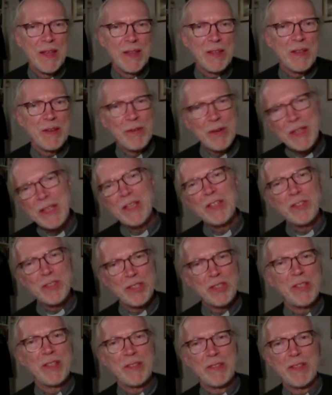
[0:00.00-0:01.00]
The really
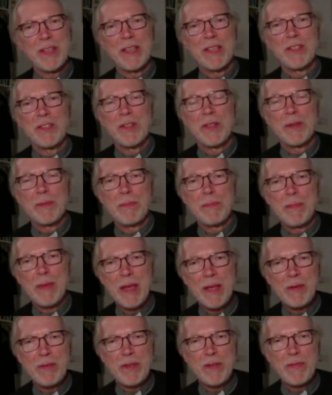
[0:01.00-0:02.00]
interesting thing is that
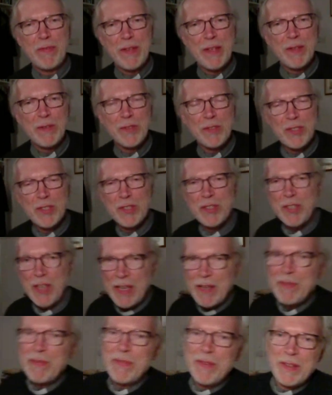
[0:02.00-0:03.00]
Mary feels
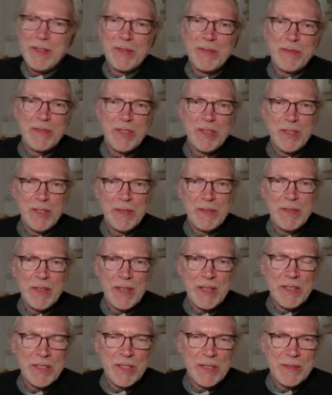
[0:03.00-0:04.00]
safe enough to do
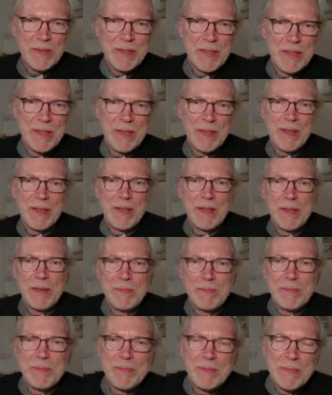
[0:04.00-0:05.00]
that.
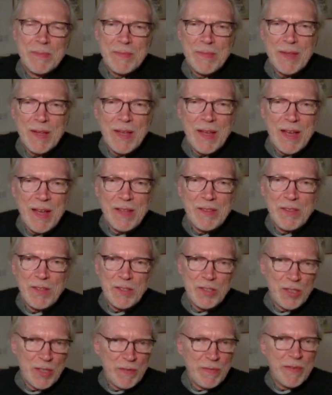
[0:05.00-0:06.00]
And
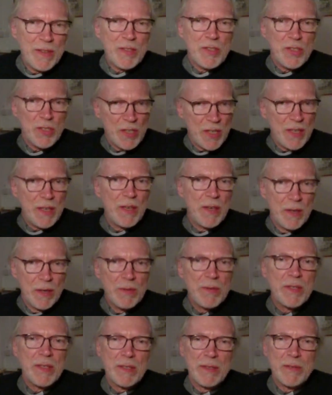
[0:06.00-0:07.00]
that she feels
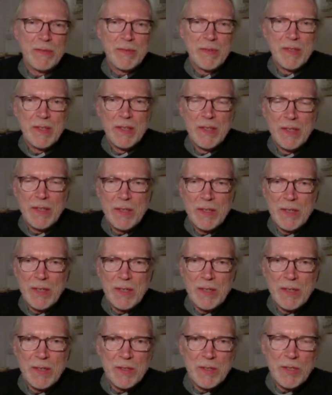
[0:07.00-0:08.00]
secure enough
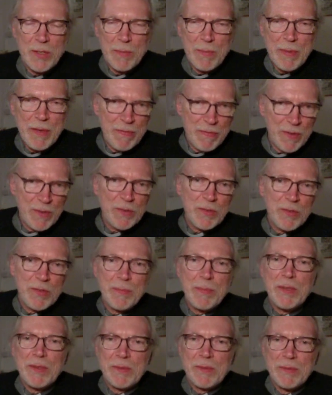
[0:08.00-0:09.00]
to be
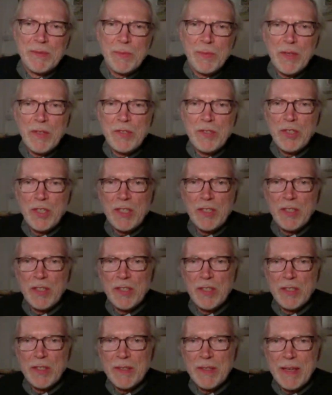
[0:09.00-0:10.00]
vulnerable with
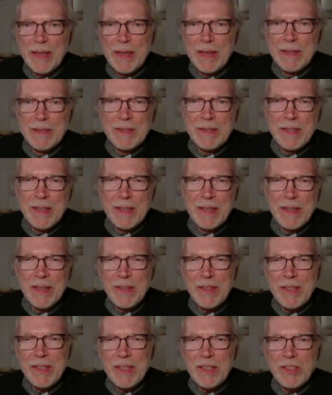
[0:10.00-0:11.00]
Jesus. And I
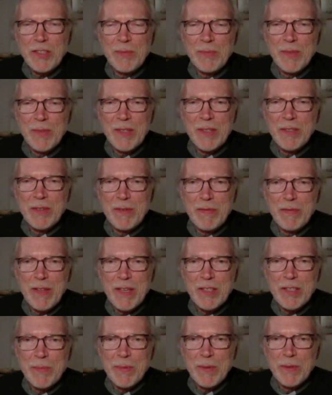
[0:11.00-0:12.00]
think that's something to
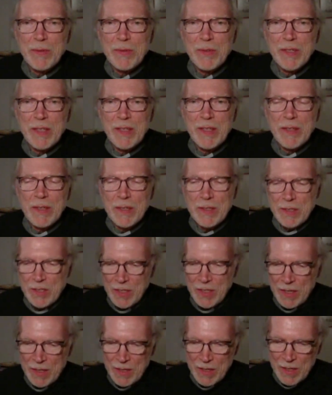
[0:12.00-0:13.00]
reflect upon, really,
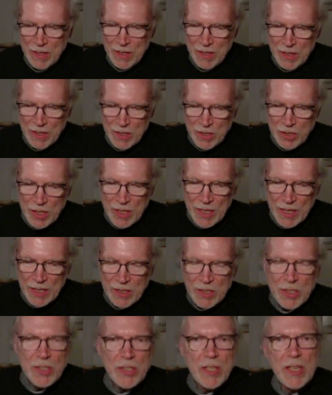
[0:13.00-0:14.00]
that she
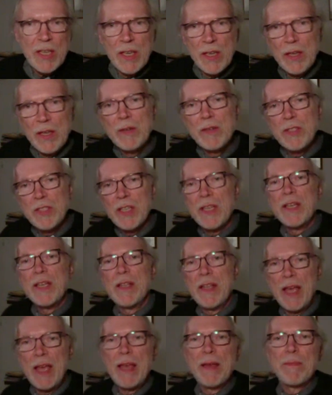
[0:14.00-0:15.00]
had a security
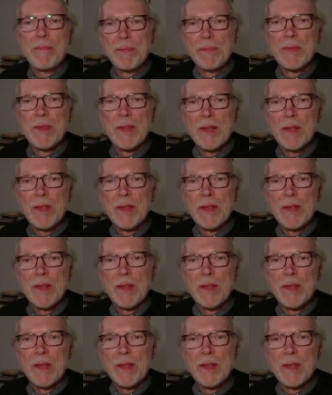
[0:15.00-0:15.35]
in him